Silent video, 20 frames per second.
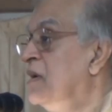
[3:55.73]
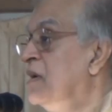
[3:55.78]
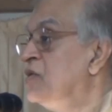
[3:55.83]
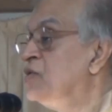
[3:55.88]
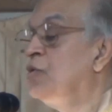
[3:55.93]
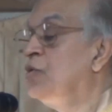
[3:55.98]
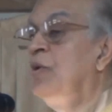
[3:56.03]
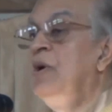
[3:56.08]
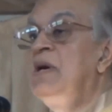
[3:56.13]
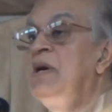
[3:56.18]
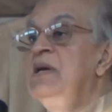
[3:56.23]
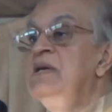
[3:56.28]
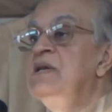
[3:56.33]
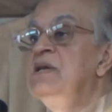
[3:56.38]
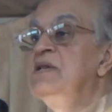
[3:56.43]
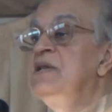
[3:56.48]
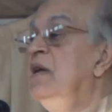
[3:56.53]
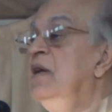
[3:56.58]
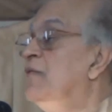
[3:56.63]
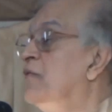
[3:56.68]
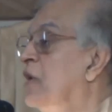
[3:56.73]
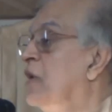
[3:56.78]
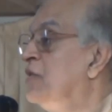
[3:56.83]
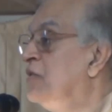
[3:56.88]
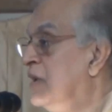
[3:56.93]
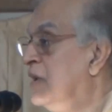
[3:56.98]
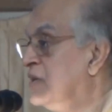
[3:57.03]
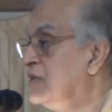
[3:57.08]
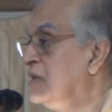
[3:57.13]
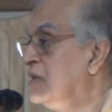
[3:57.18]
So it is a
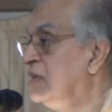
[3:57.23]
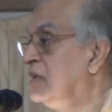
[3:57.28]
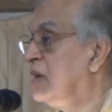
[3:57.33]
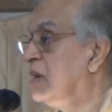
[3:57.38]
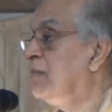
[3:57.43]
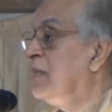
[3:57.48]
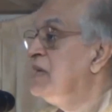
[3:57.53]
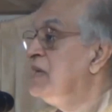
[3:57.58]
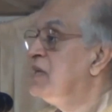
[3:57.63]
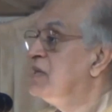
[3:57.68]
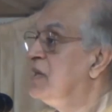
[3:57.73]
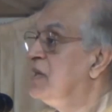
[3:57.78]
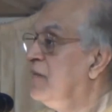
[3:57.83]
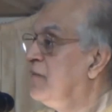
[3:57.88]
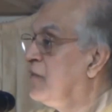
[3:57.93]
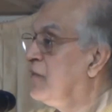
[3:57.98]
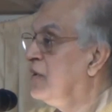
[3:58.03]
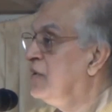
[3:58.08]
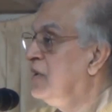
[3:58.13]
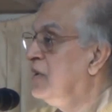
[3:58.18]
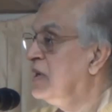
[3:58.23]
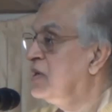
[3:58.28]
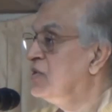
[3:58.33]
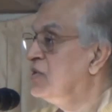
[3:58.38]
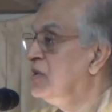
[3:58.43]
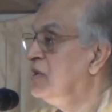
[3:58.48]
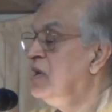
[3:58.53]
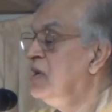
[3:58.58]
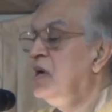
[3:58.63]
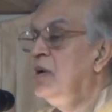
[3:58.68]
self-contradiction. Dharma is a
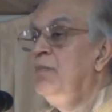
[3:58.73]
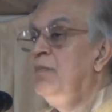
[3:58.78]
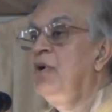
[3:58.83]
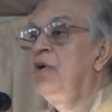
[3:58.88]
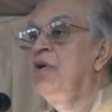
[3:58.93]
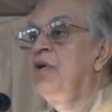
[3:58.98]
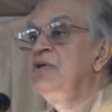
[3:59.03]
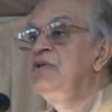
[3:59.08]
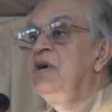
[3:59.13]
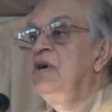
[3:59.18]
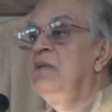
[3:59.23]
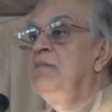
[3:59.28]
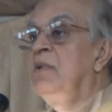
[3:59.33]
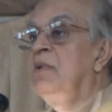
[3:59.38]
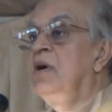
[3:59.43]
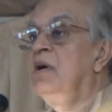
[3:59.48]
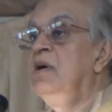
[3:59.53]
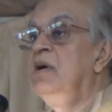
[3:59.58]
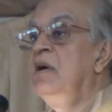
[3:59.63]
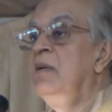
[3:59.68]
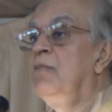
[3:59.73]
self-contradiction because dharma